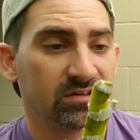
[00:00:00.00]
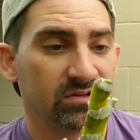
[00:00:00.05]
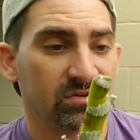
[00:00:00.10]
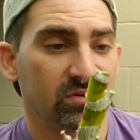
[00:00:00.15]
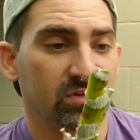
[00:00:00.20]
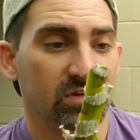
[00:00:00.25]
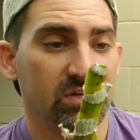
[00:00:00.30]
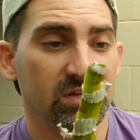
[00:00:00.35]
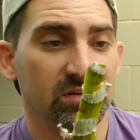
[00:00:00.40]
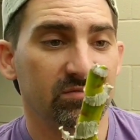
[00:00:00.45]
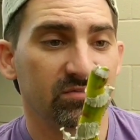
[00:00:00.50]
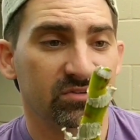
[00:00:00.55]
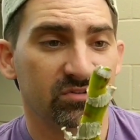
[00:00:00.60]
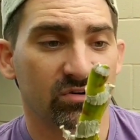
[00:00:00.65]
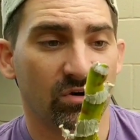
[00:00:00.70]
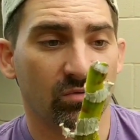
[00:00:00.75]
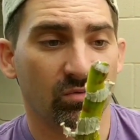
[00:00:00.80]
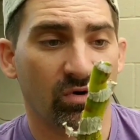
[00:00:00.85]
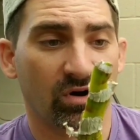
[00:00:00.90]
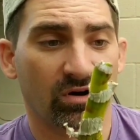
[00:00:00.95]
You can even
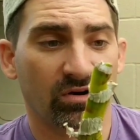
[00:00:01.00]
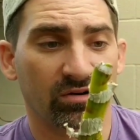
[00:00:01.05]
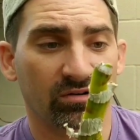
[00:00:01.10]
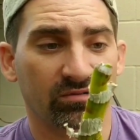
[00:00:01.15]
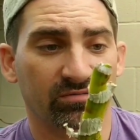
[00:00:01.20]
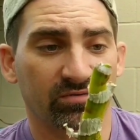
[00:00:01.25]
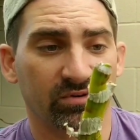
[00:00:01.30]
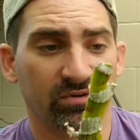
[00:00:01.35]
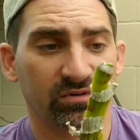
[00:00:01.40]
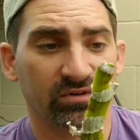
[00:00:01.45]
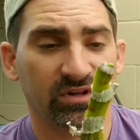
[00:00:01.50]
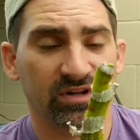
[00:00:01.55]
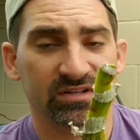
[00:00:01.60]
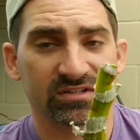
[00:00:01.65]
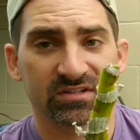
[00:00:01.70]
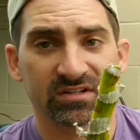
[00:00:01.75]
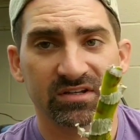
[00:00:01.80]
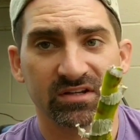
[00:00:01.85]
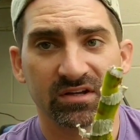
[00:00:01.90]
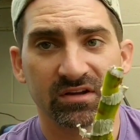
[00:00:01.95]
start watering and
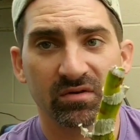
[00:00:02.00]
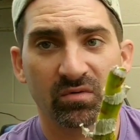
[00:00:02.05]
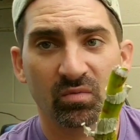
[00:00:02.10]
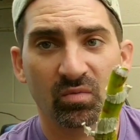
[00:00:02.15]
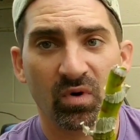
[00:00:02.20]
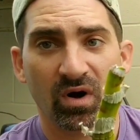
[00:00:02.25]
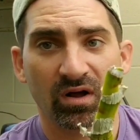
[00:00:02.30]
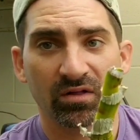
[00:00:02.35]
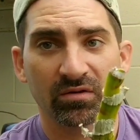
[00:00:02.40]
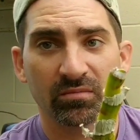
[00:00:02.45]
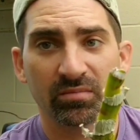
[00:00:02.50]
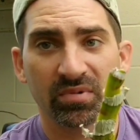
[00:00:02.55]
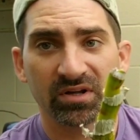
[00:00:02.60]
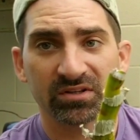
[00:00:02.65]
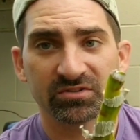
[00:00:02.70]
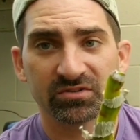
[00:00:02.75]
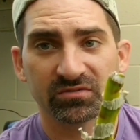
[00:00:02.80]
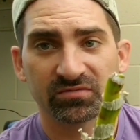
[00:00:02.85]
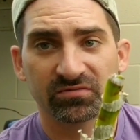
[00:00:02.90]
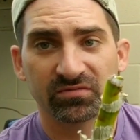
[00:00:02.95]
fertilizing it while the
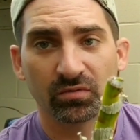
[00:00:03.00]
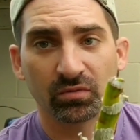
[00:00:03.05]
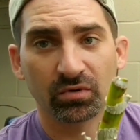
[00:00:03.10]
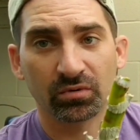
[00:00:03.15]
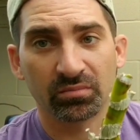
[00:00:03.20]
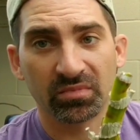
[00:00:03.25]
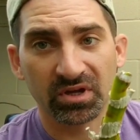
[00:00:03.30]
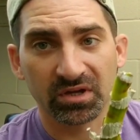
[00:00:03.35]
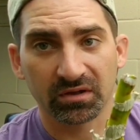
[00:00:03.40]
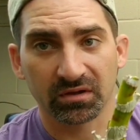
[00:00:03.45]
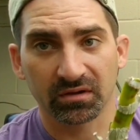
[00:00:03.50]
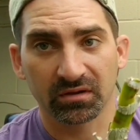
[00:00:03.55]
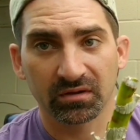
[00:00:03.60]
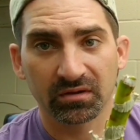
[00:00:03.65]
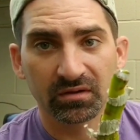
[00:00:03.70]
buds are forming.